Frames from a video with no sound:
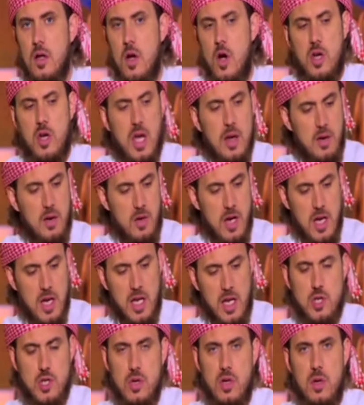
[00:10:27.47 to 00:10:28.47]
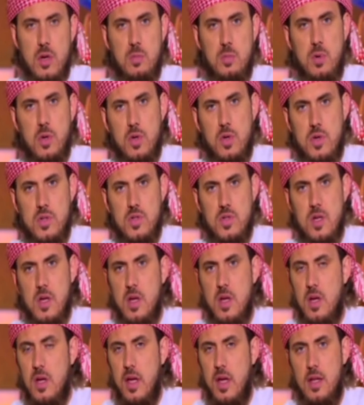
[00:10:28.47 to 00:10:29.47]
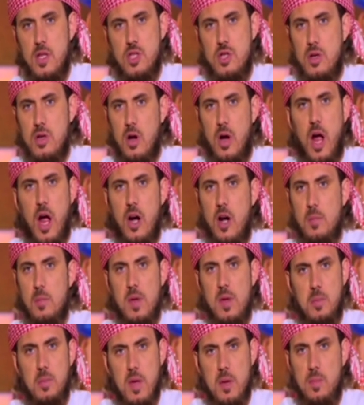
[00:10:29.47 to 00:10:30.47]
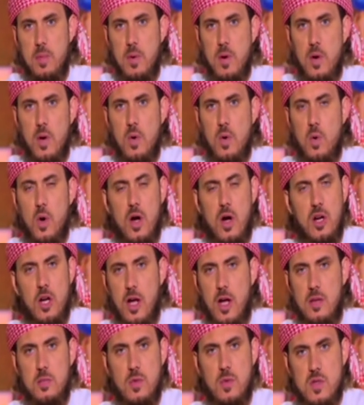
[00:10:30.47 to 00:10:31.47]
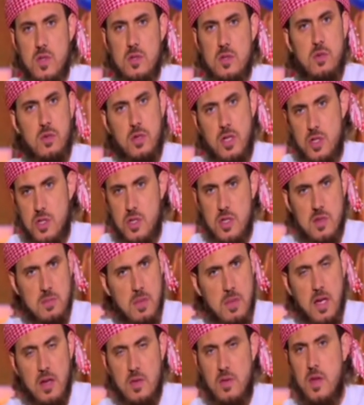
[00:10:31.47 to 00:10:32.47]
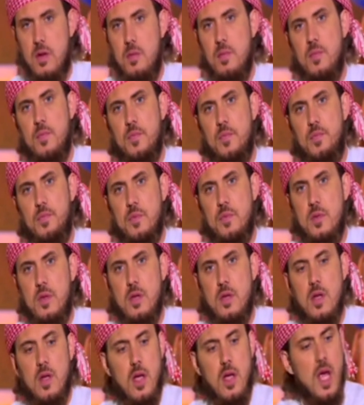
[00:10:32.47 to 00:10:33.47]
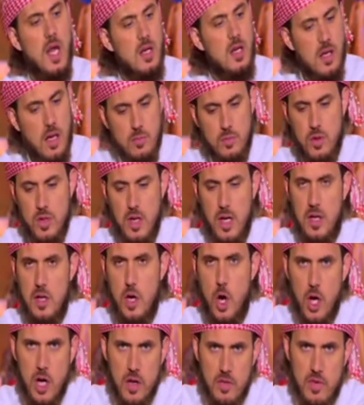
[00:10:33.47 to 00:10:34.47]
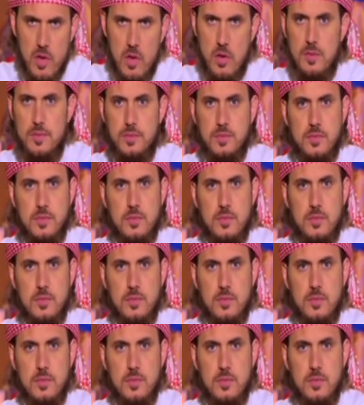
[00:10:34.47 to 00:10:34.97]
Okay, get your computers, get your Arabic people who are not Muslim, Christians, many of them, and come together, all of you